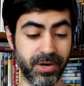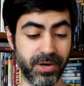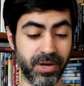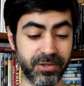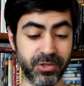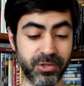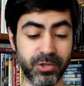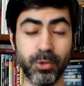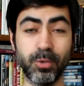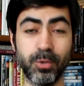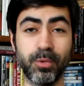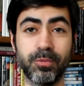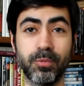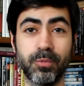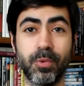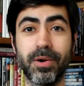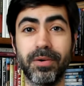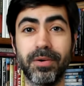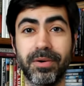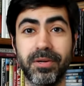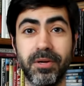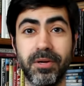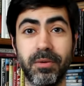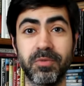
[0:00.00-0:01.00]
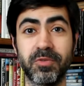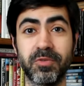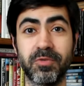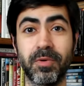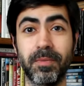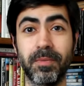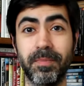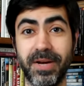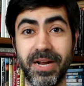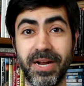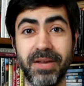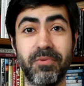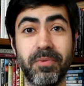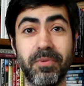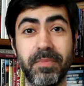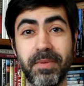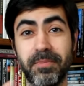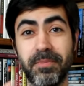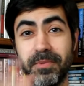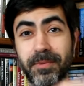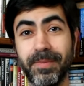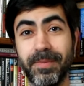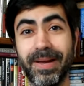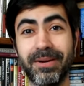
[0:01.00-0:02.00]
not told where it comes from, but I
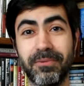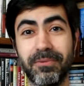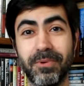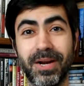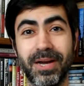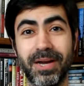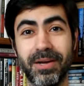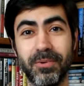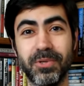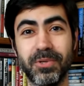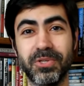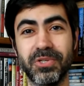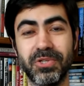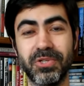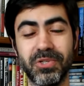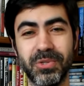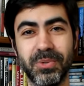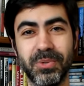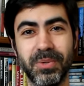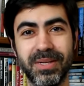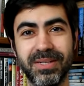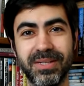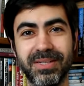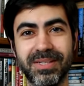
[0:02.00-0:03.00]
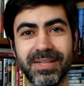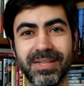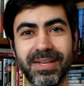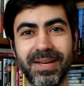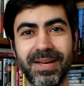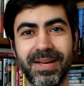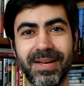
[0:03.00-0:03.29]
remember back when I was a student